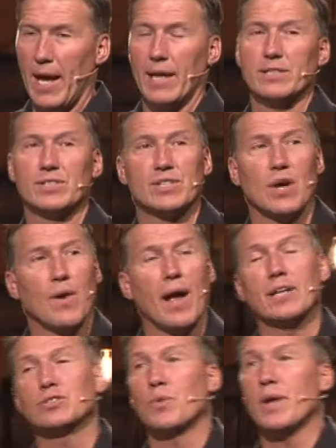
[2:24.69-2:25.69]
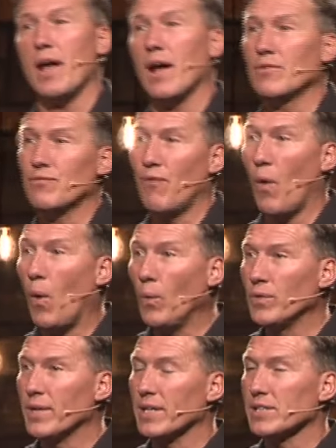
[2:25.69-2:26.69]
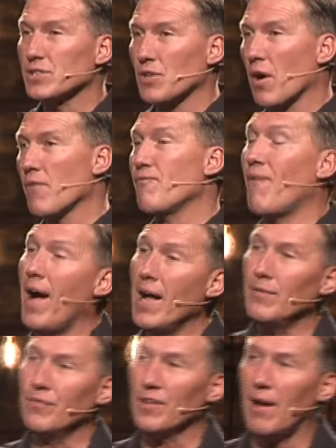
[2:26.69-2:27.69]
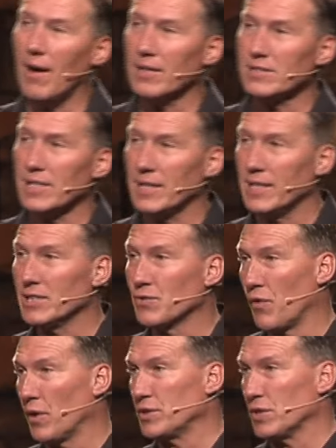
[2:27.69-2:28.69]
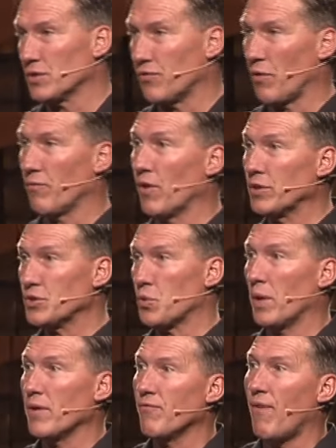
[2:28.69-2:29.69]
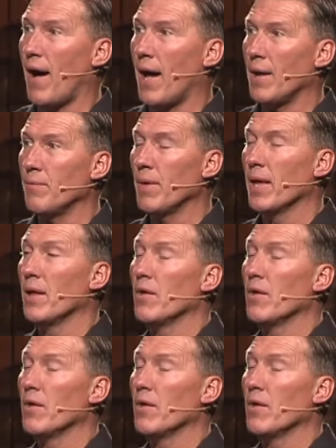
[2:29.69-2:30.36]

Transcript: And so, as we unfold this, there are five thoughts in these verses from verse 25